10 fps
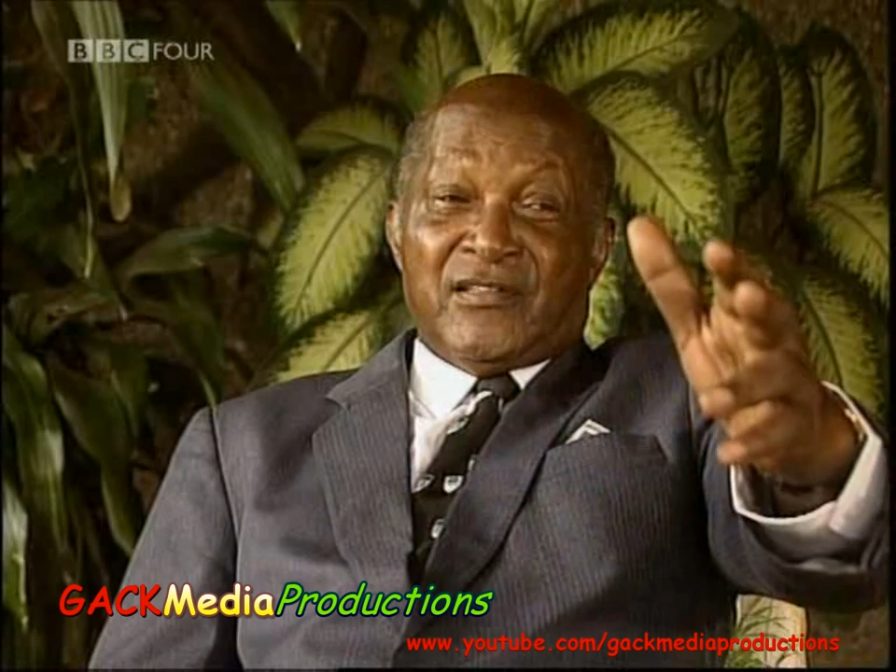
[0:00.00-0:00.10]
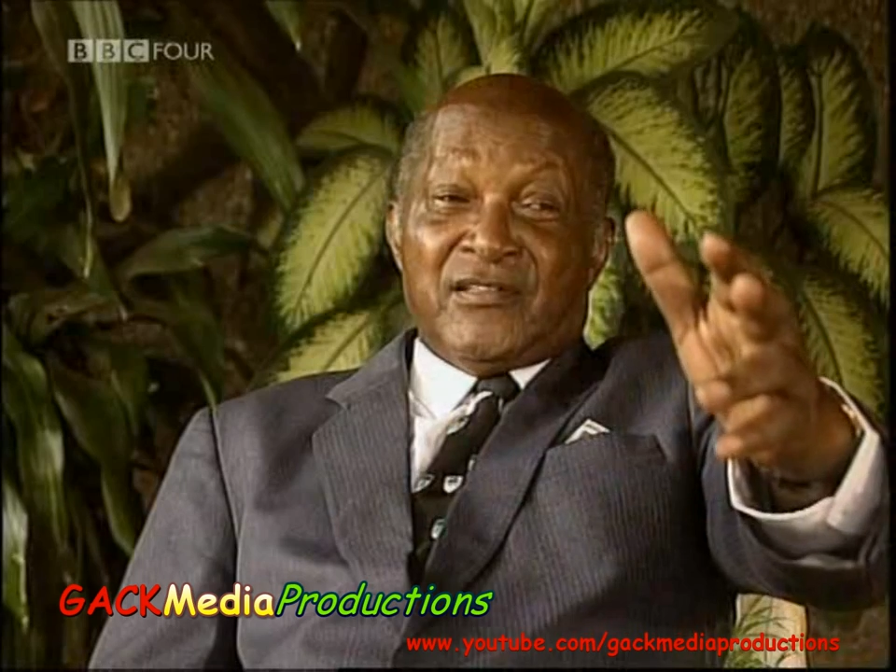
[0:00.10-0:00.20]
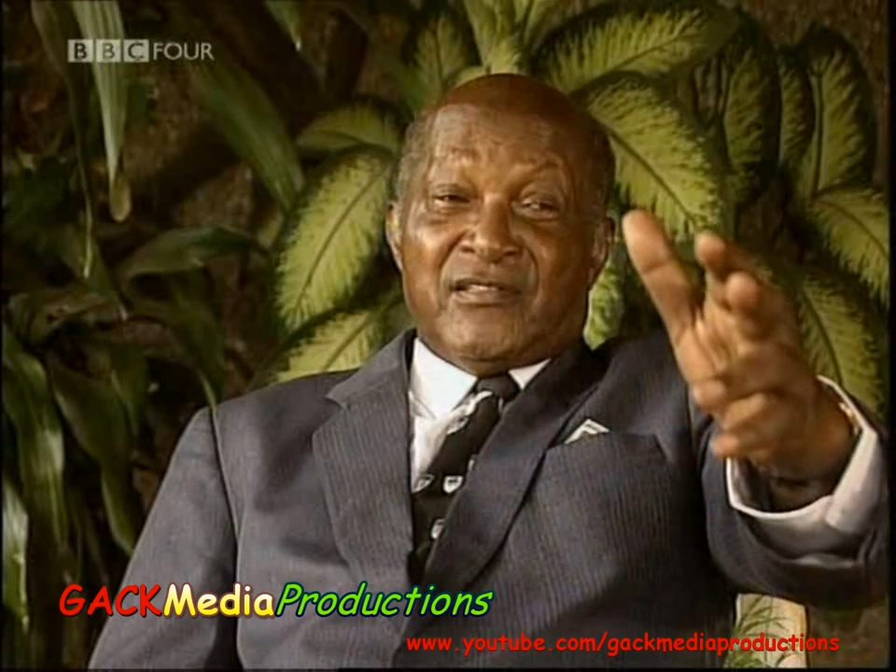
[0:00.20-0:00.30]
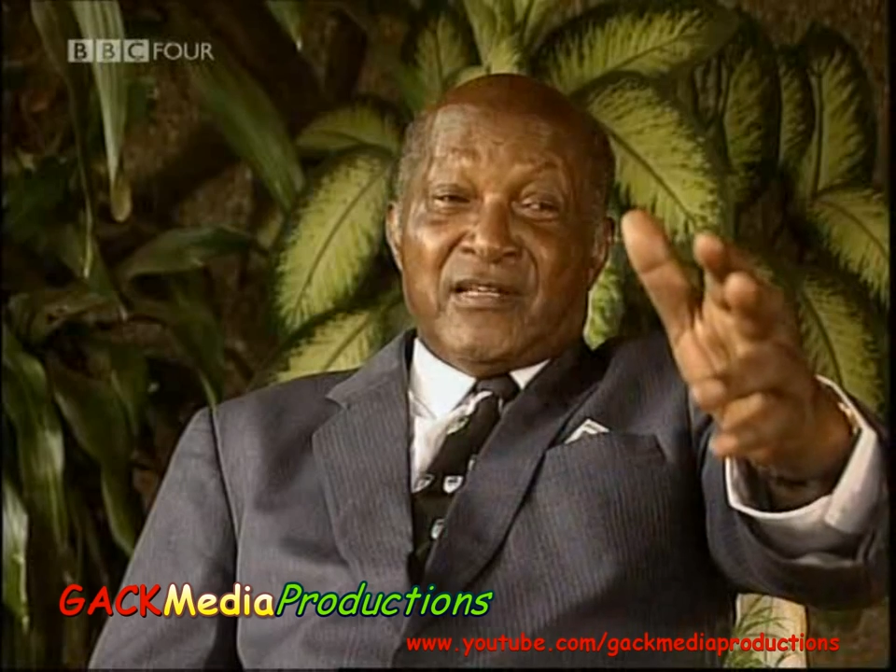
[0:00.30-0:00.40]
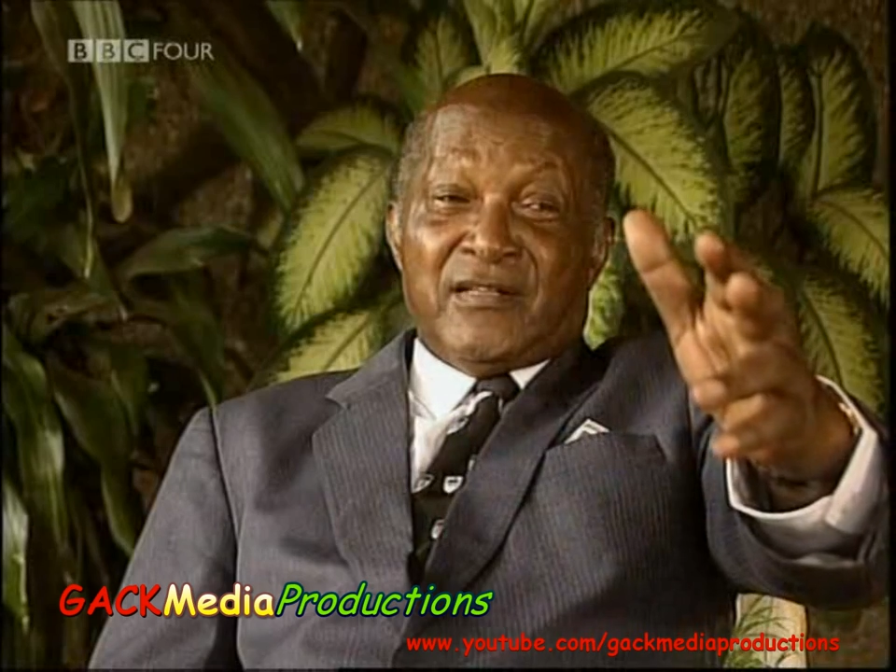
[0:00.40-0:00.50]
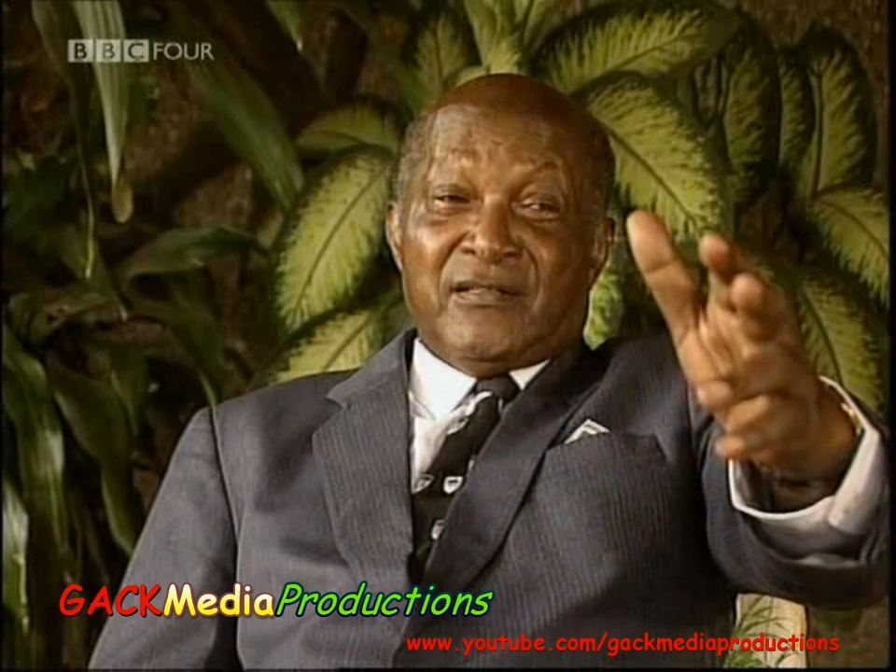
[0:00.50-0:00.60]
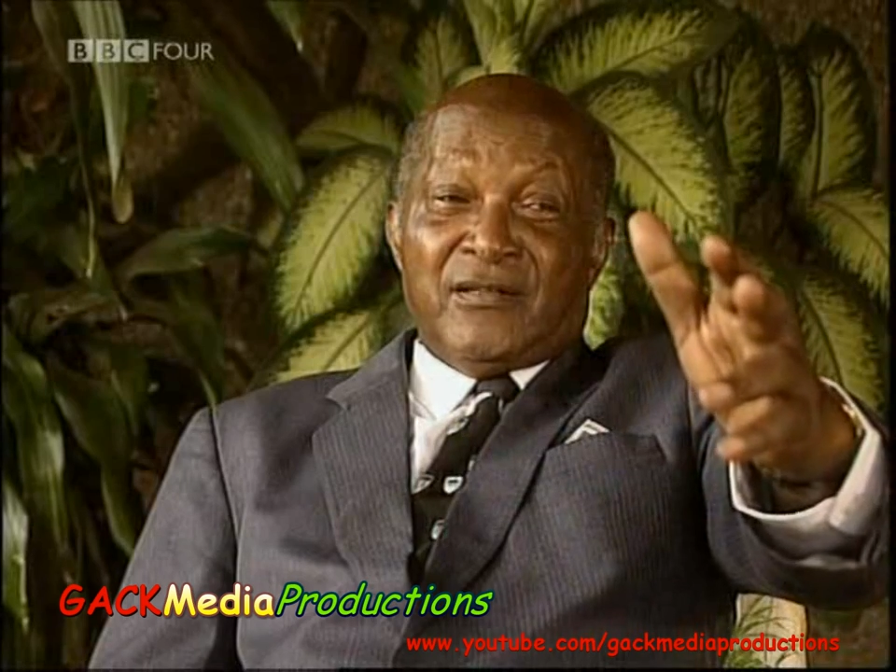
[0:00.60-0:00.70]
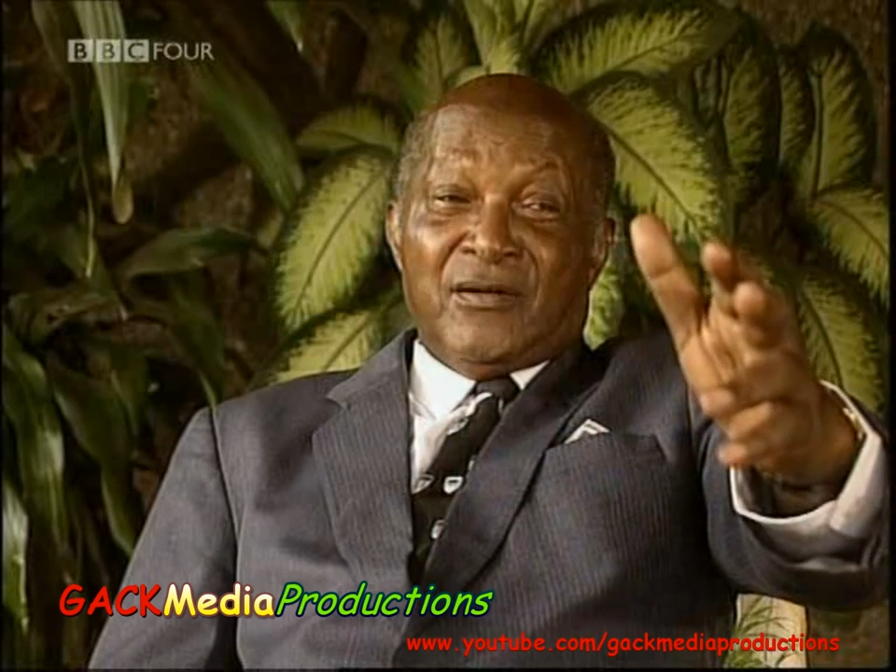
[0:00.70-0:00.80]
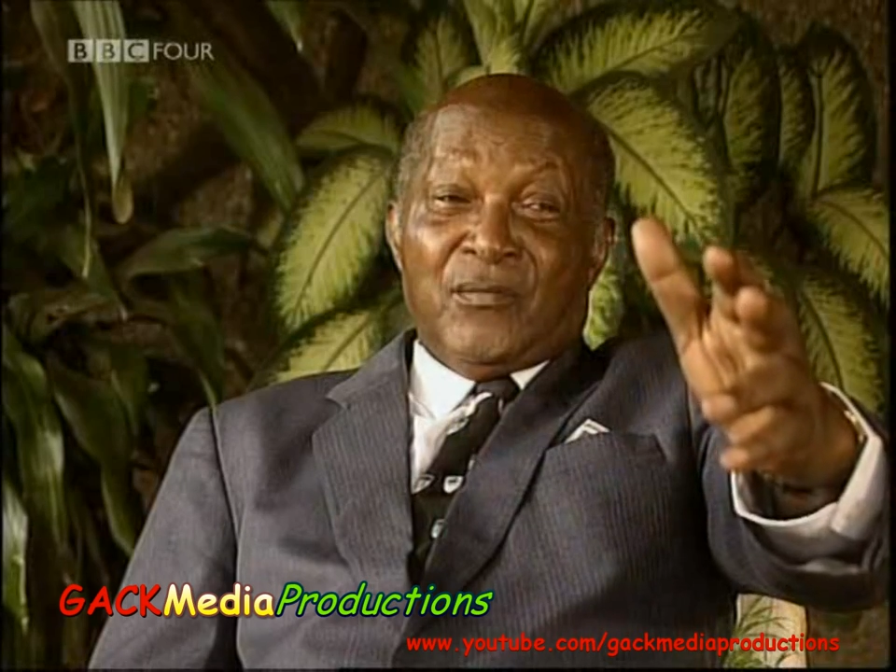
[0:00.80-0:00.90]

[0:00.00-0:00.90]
is in jail,